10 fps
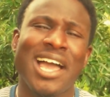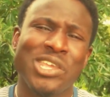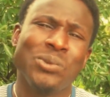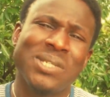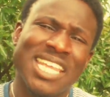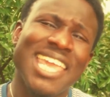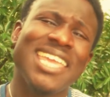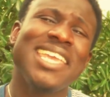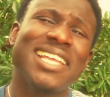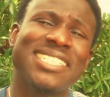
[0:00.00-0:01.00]
Are you
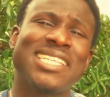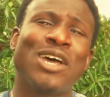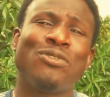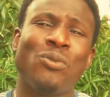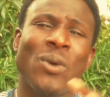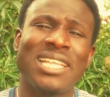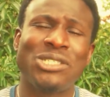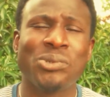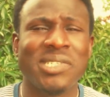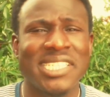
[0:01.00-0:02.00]
taking yourself way
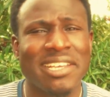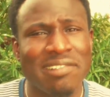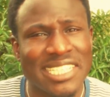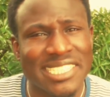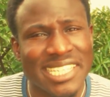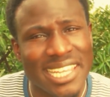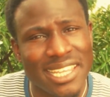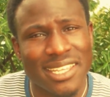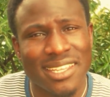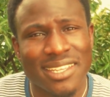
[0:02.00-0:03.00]
too seriously?